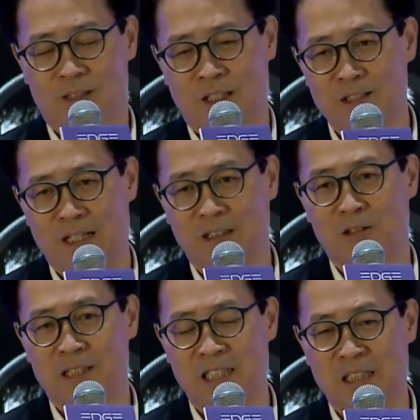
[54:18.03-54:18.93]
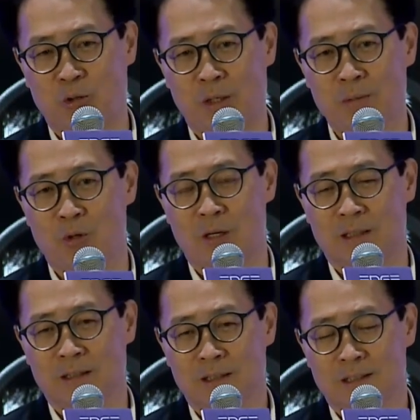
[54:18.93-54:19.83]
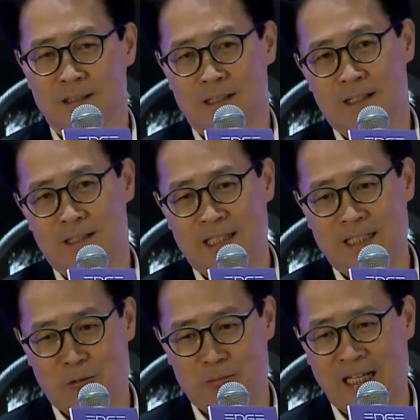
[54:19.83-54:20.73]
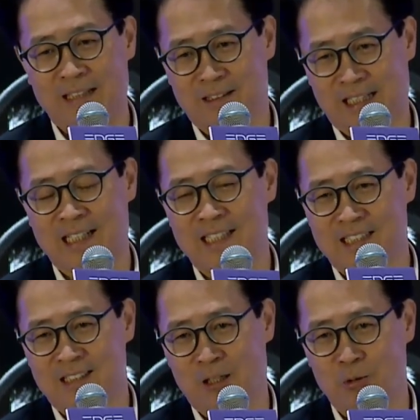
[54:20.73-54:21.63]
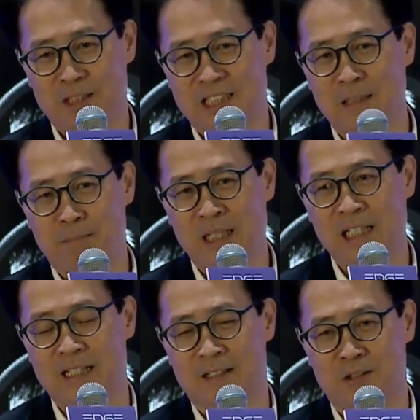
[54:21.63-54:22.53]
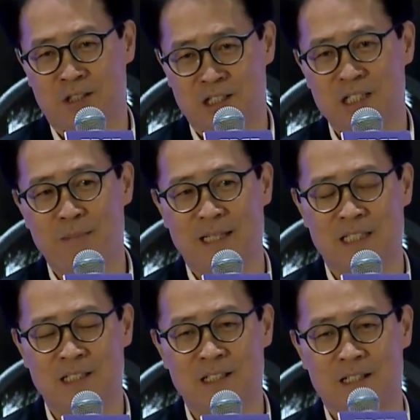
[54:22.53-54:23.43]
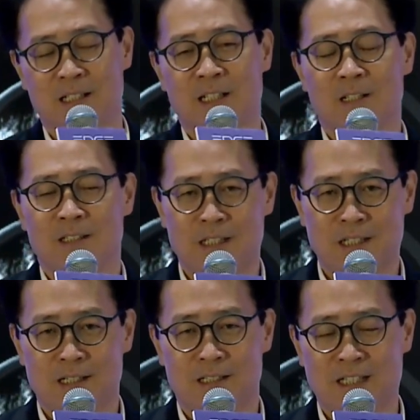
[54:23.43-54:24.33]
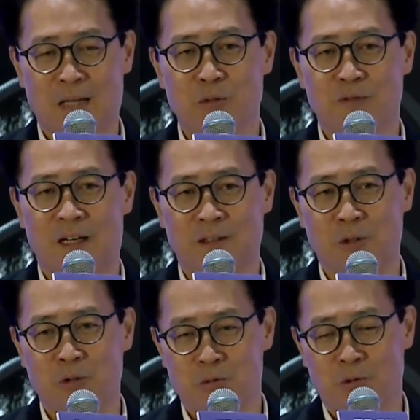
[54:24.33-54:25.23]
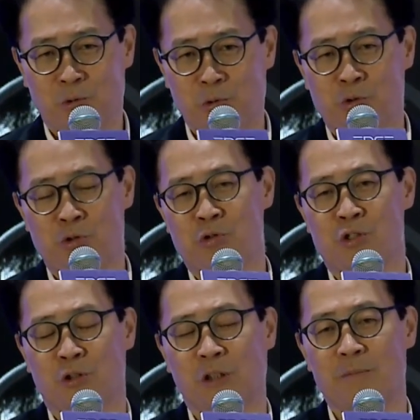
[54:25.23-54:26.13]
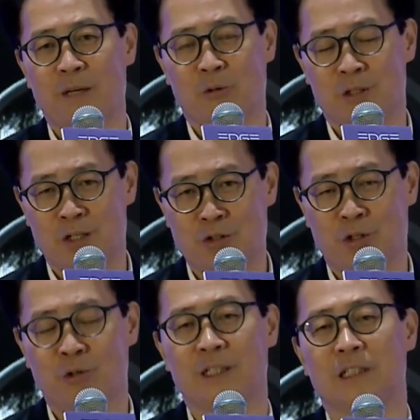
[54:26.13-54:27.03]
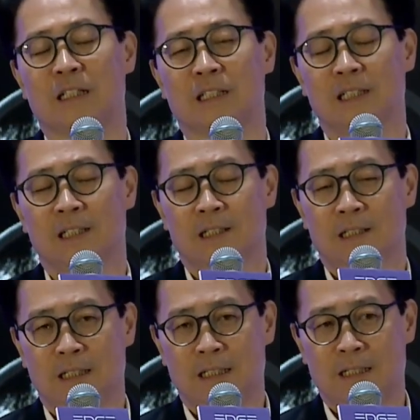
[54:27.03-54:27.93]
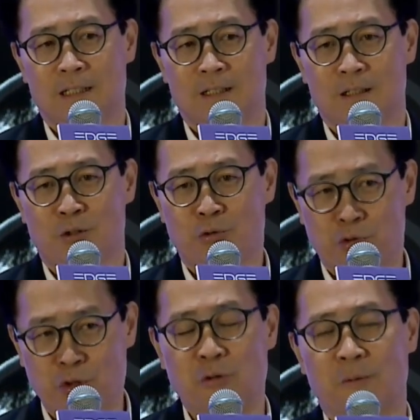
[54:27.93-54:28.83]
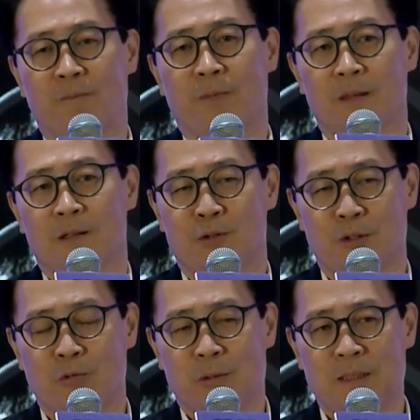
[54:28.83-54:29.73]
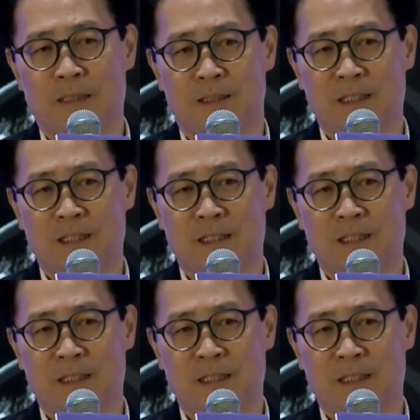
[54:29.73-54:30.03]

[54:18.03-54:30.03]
saying that those coins being issued but without approval of US SEC. So once they grow to a certain scale above 1